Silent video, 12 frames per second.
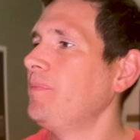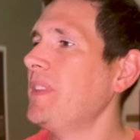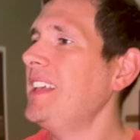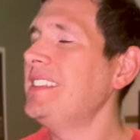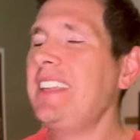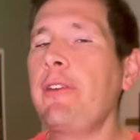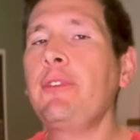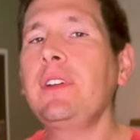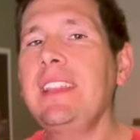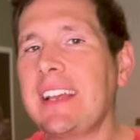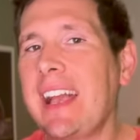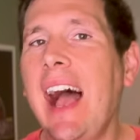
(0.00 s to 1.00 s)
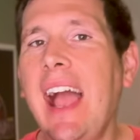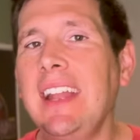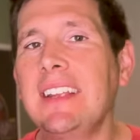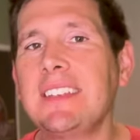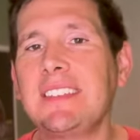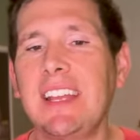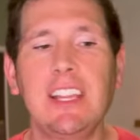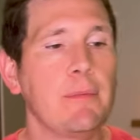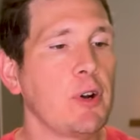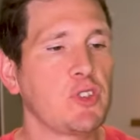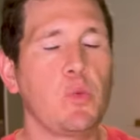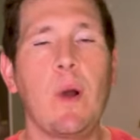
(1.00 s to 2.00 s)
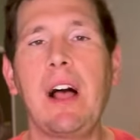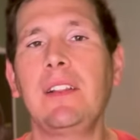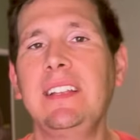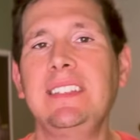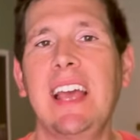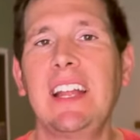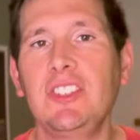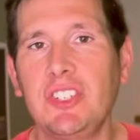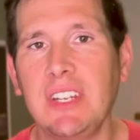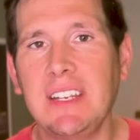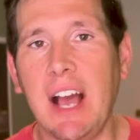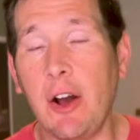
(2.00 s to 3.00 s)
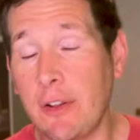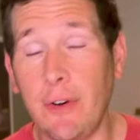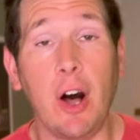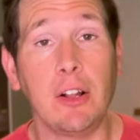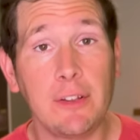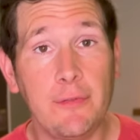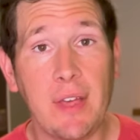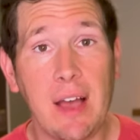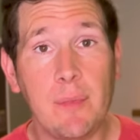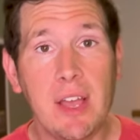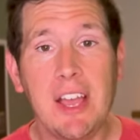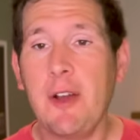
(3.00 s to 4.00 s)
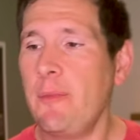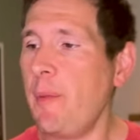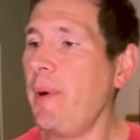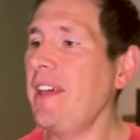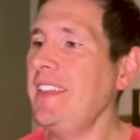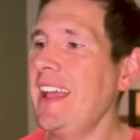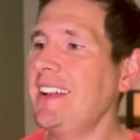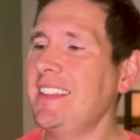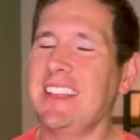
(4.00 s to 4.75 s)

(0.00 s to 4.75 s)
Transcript: He's definitely the kindest and the most well intentioned out of all of them, but by the end of